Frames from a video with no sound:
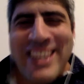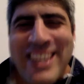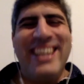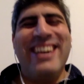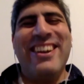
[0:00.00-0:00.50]
you
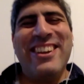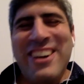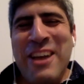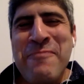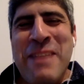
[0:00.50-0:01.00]
know, you're going
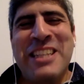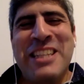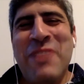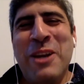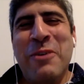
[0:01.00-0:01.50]
to make
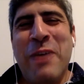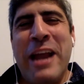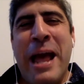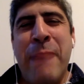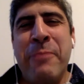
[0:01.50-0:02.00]
something great
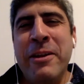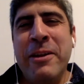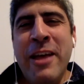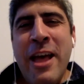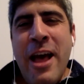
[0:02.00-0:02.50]
happen.
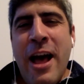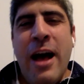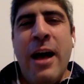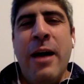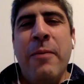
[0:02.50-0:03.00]

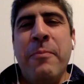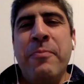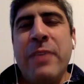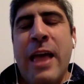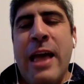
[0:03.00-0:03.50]
Um,
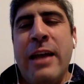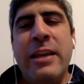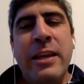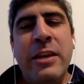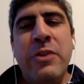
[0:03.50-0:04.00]
and he
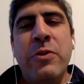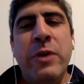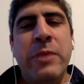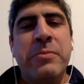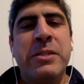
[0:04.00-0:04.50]
knew
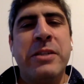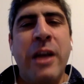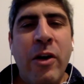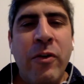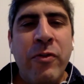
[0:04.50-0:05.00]

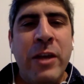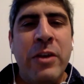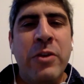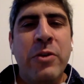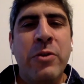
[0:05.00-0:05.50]
himself. He
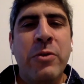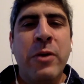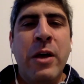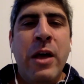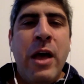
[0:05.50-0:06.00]
knew
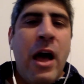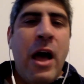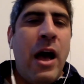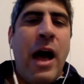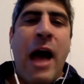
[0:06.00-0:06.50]
uh,
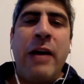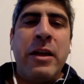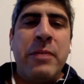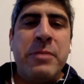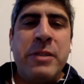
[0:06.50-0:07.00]
how to get
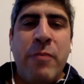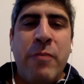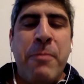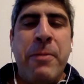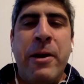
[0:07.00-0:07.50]
himself
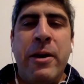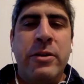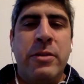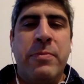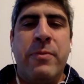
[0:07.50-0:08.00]
prepared to
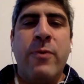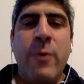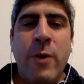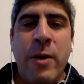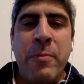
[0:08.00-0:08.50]

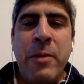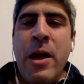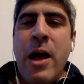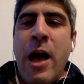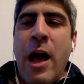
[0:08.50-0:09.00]
perform.
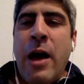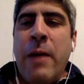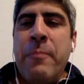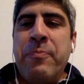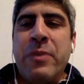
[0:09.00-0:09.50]
Um,
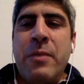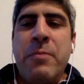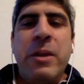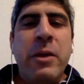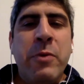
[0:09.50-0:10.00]
but he
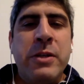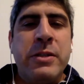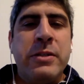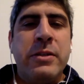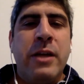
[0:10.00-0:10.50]
was
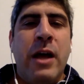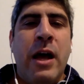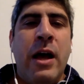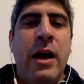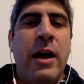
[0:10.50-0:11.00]

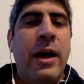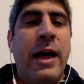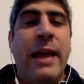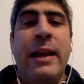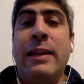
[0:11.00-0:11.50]
uh, an
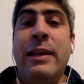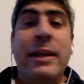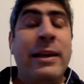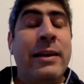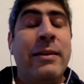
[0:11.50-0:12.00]
elite
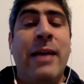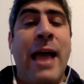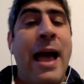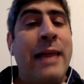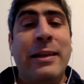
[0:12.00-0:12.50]

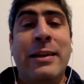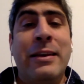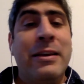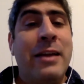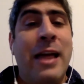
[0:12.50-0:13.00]
athlete,
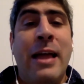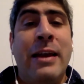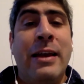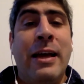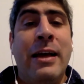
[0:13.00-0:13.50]
and
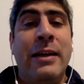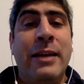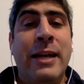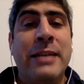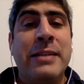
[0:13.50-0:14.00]
uh, like I
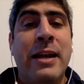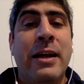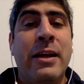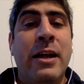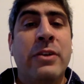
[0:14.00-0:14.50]
said, a,
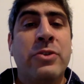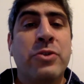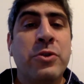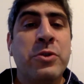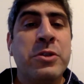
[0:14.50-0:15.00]
a, true
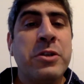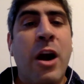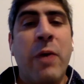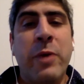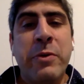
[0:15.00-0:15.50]
star.
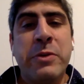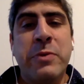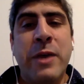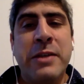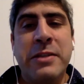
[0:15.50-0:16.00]
When he was
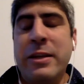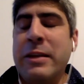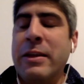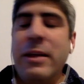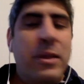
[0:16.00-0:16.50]
wrestling,
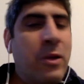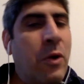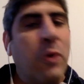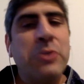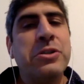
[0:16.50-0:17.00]
the whole
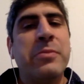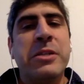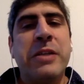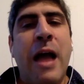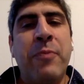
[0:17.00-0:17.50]
gym
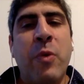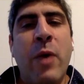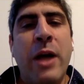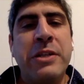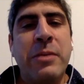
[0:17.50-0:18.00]
stopped to watch
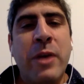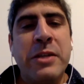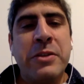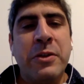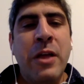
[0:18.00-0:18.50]
him
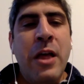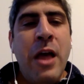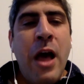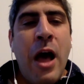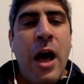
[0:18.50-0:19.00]
wrestle.
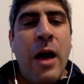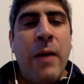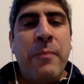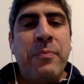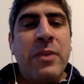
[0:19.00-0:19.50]
Um,
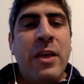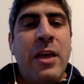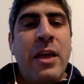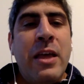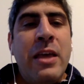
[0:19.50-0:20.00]

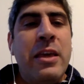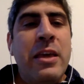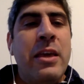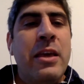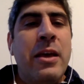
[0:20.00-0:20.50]

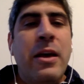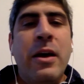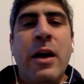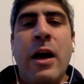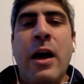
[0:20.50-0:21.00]
he
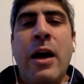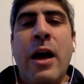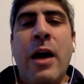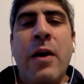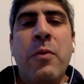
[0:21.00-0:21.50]
uh,
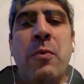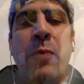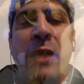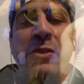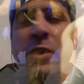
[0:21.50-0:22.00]
wrestled at the